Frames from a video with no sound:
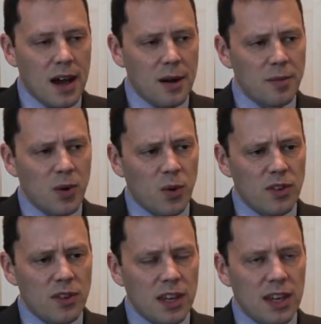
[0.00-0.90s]
But one
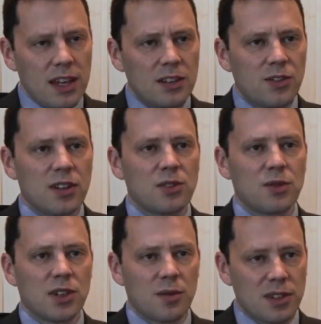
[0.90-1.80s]
of the key trends
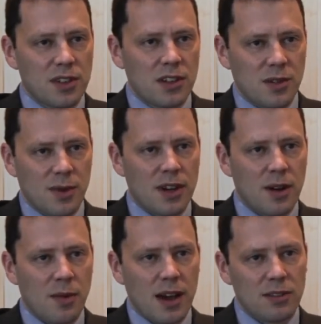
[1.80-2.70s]
which I'm excited about
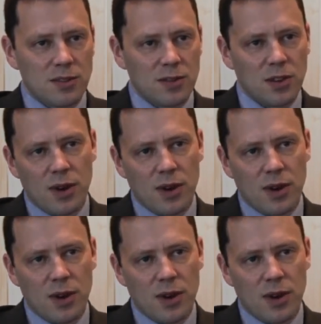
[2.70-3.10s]
coming out of the